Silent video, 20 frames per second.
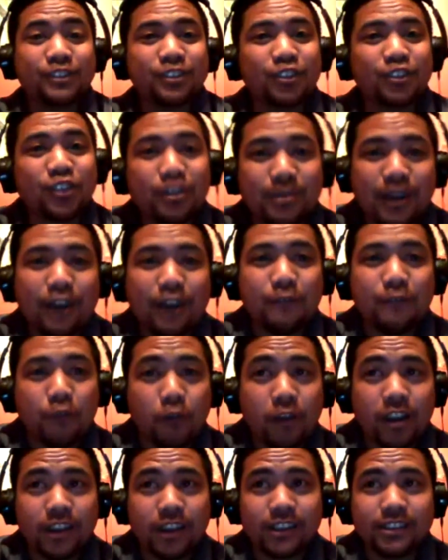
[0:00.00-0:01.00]
learned about
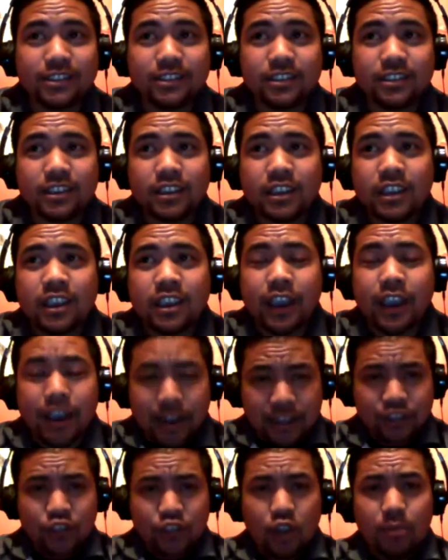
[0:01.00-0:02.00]
Forex and I
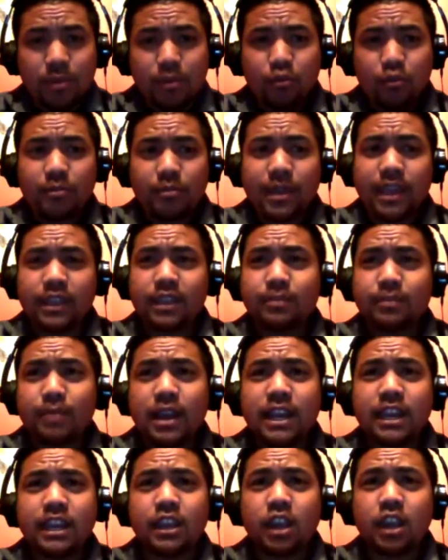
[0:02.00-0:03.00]
saw people making
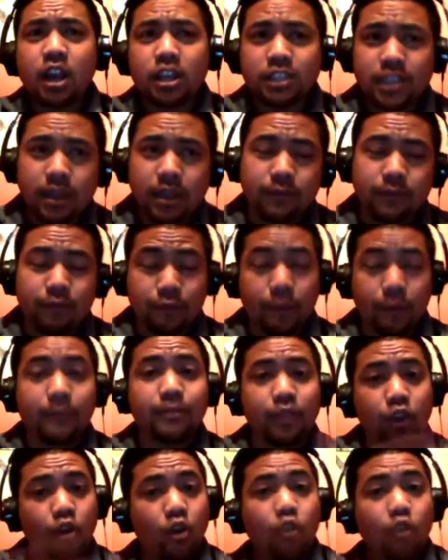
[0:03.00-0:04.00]
money on top from
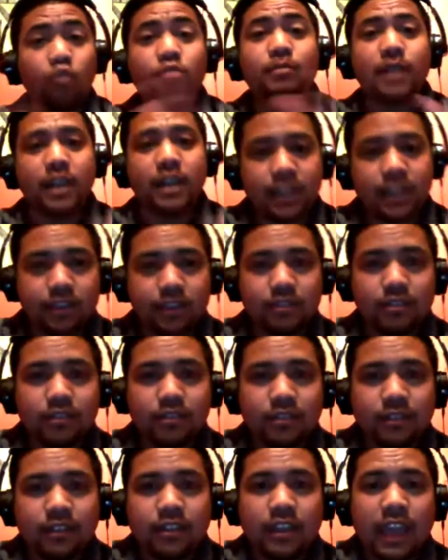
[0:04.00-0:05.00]
their own money
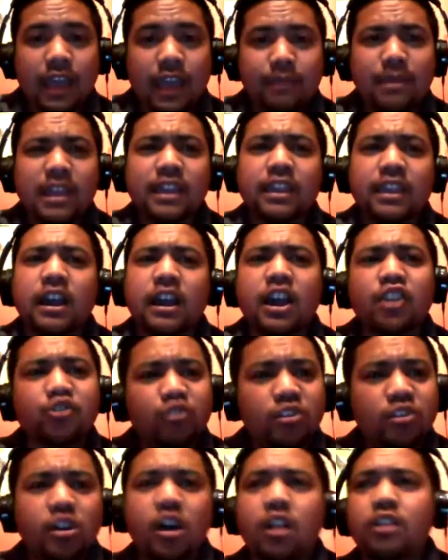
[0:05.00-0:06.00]
and making $100,
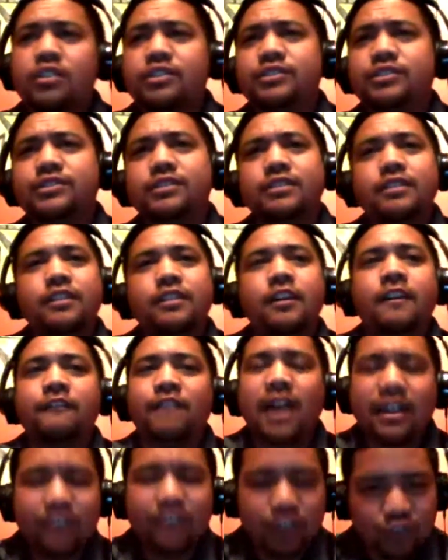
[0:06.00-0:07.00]
$500,
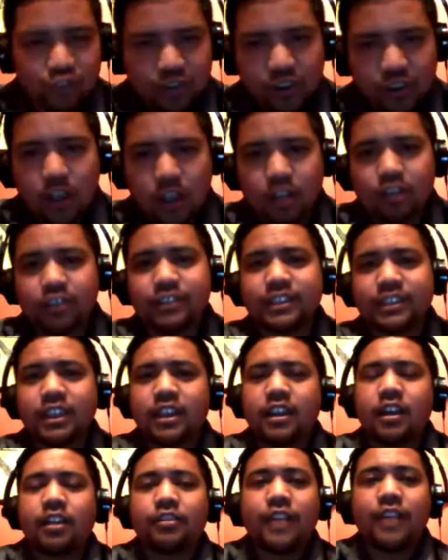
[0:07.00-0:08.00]

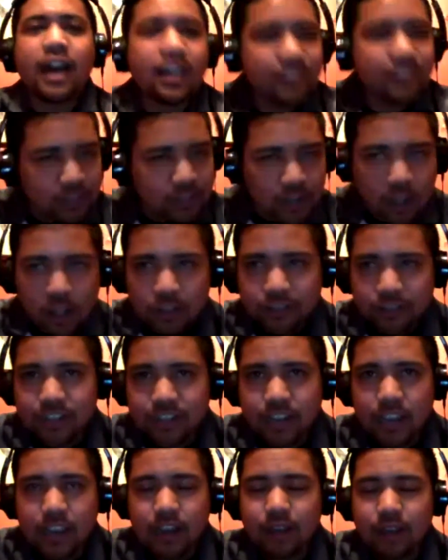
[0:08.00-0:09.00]
$1,000 a
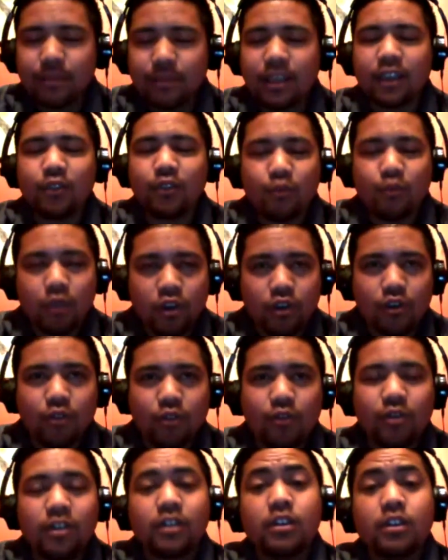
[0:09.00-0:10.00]
day, and I'm like,
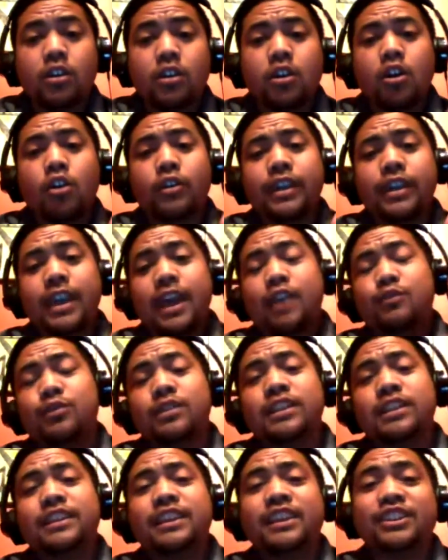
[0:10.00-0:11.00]
whoa, okay, I
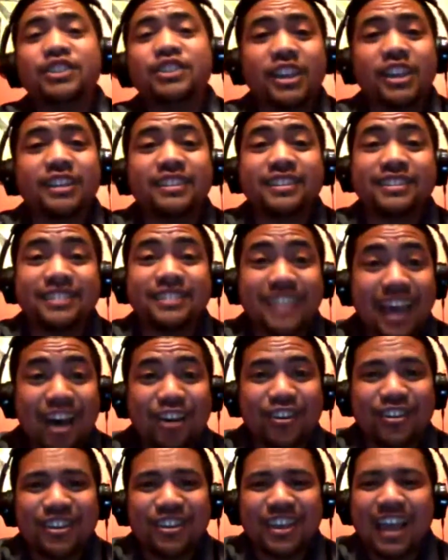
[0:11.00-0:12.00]
really need to check this out.
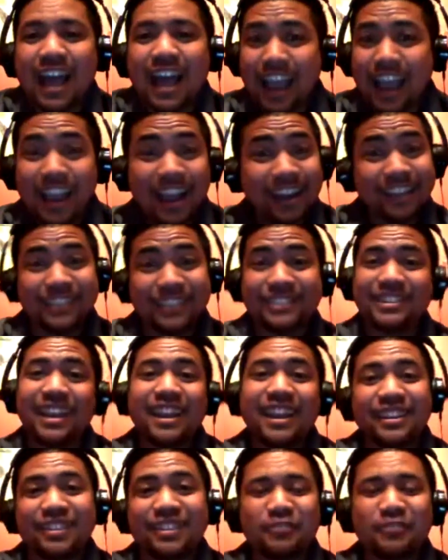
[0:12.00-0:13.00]
I got
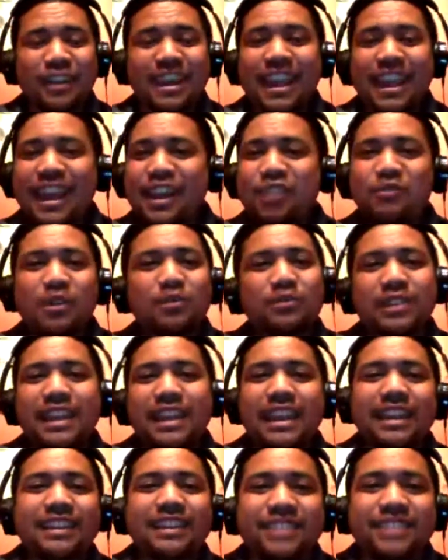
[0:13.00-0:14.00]
excited, right? Anyone would
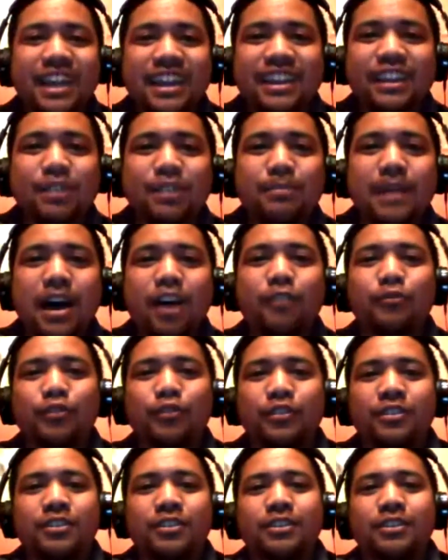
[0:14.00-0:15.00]
get excited about,
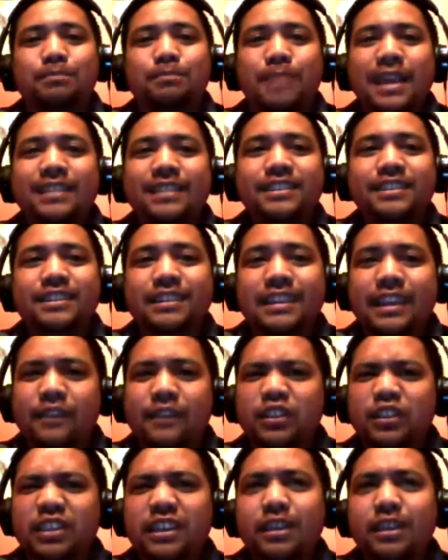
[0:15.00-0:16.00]
basically, if
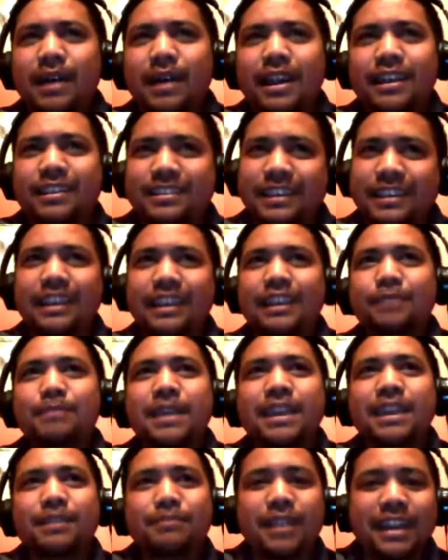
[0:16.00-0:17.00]
you think about it, it's kind of like
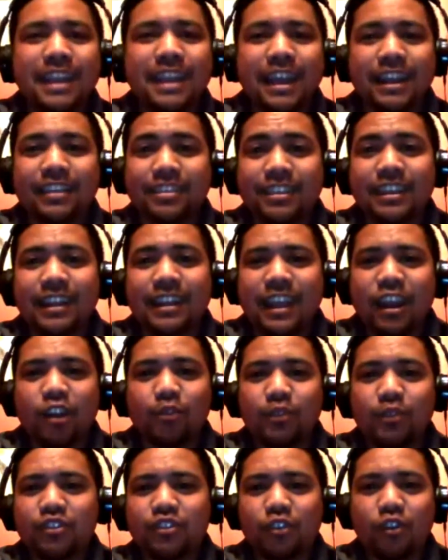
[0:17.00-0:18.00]
making money out of thin air
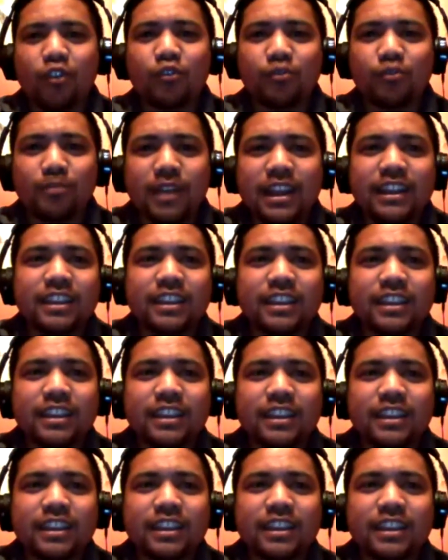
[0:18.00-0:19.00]
with your own money.
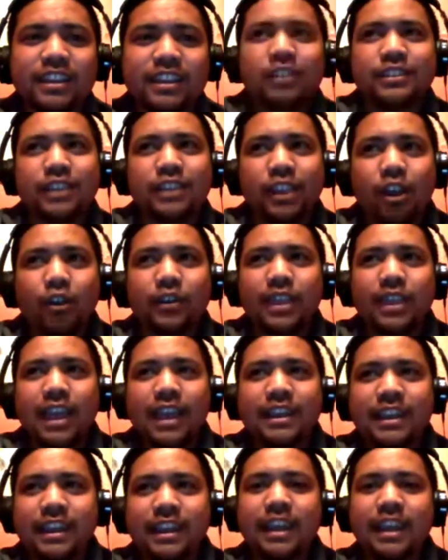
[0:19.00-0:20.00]
I was like, okay, I need
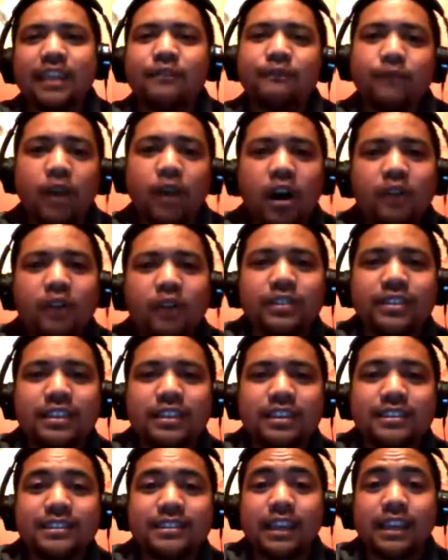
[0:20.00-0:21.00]
to get involved with
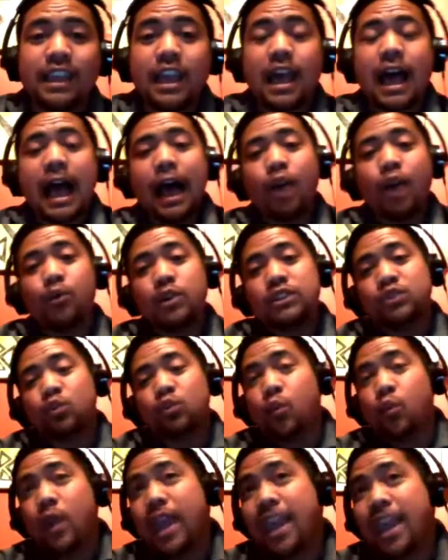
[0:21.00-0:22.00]
this. I was
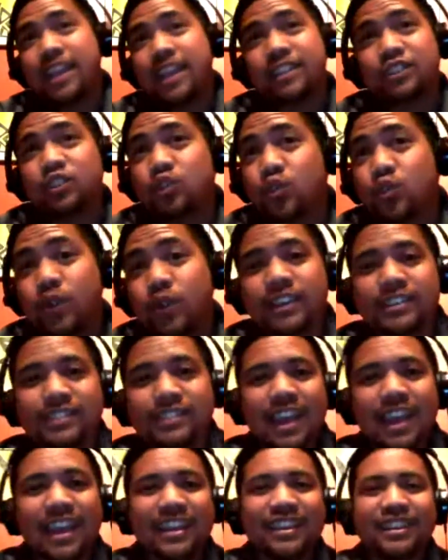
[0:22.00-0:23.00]
way too
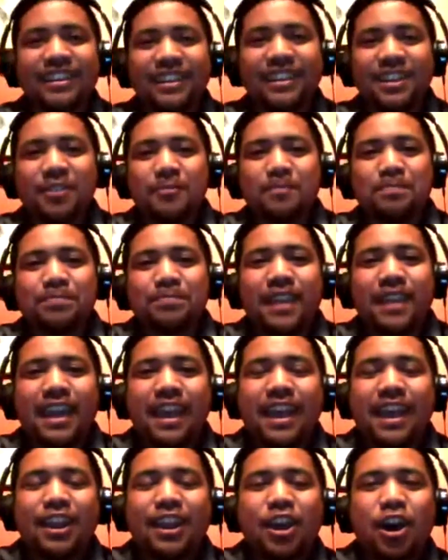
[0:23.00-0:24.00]
excited. And
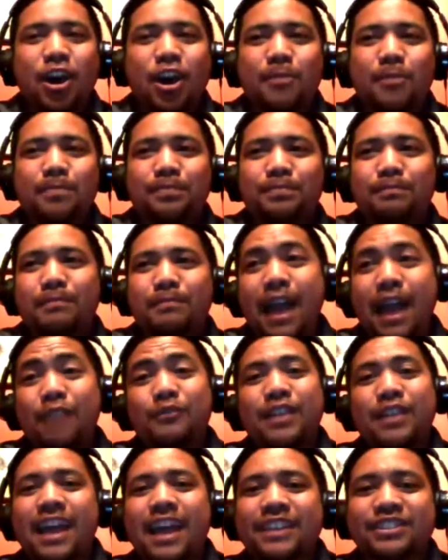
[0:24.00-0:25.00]
my
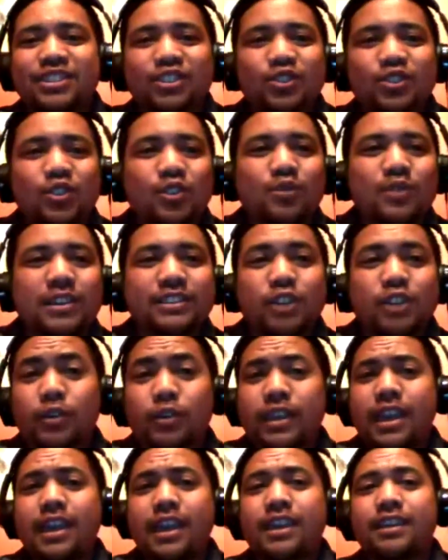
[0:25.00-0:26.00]
reaction to it was,
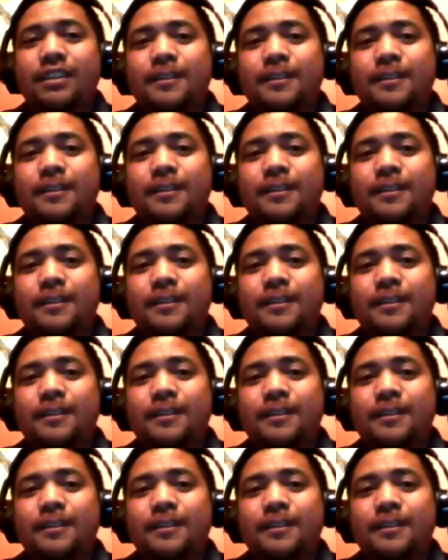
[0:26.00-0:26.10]
okay,